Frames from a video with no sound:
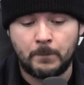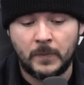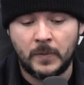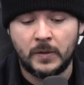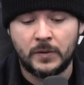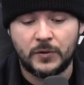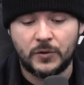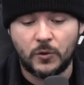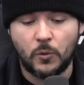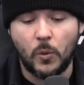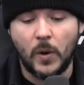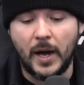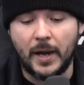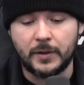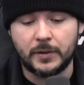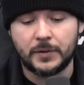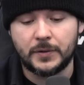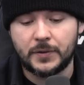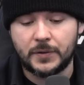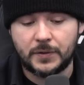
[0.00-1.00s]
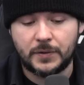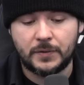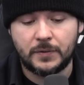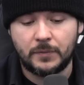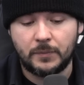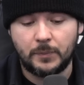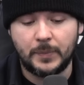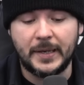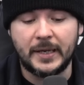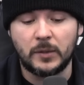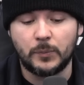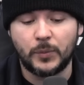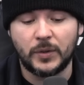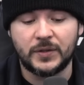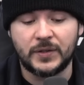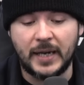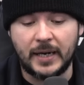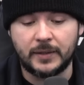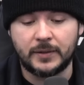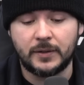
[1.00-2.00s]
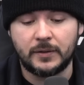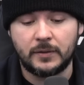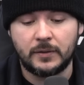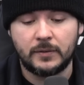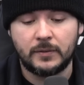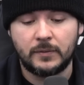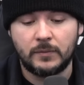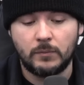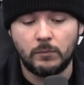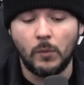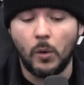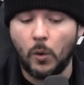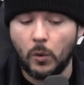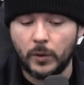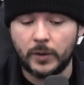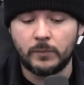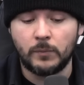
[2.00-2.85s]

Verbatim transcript: Squatters being protected more and